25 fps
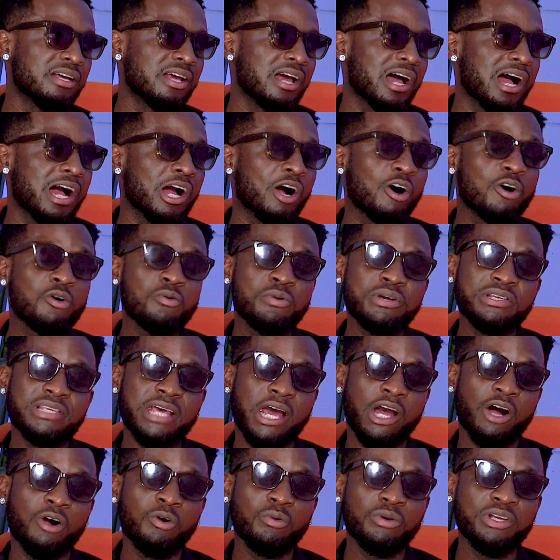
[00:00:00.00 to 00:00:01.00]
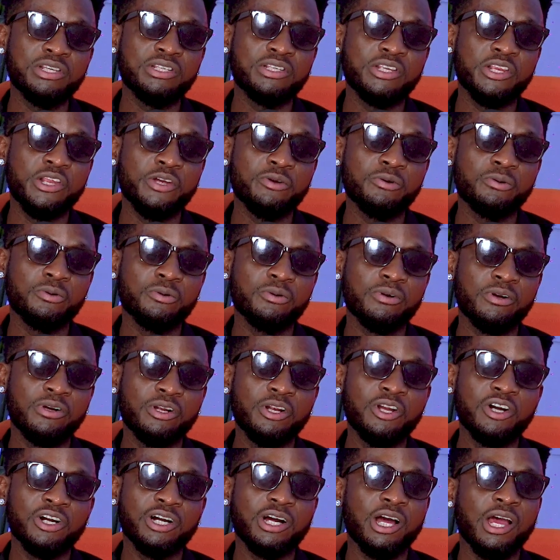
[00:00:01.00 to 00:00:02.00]
I always knew.
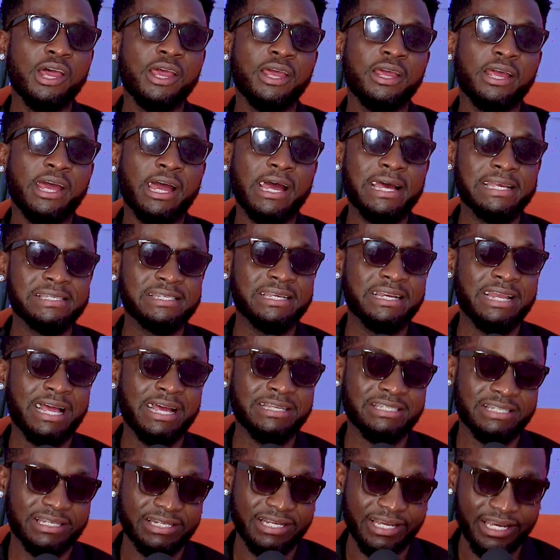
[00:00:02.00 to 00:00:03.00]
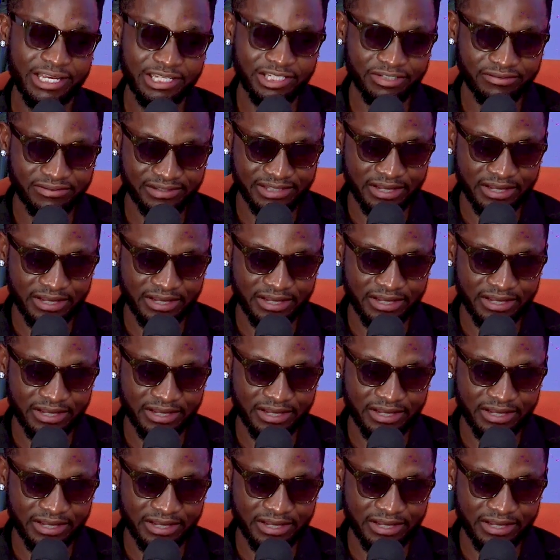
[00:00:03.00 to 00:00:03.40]
Look, as at the age of 7,